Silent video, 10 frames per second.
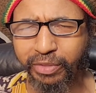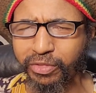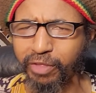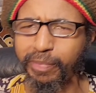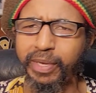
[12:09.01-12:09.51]

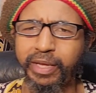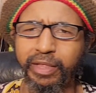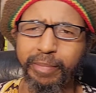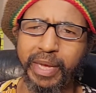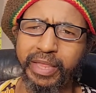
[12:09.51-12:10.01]
Just
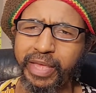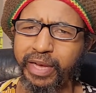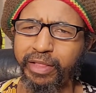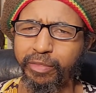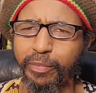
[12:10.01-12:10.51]
because my
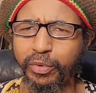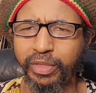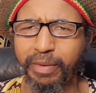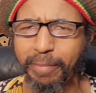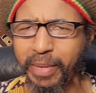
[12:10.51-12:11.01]
channel is
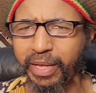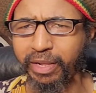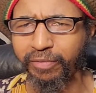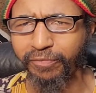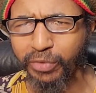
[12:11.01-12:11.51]
mostly
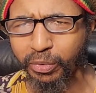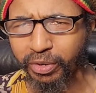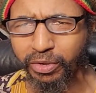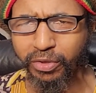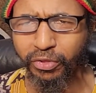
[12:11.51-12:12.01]
male
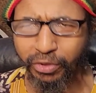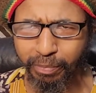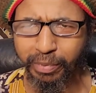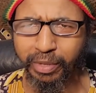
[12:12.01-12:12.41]
viewership,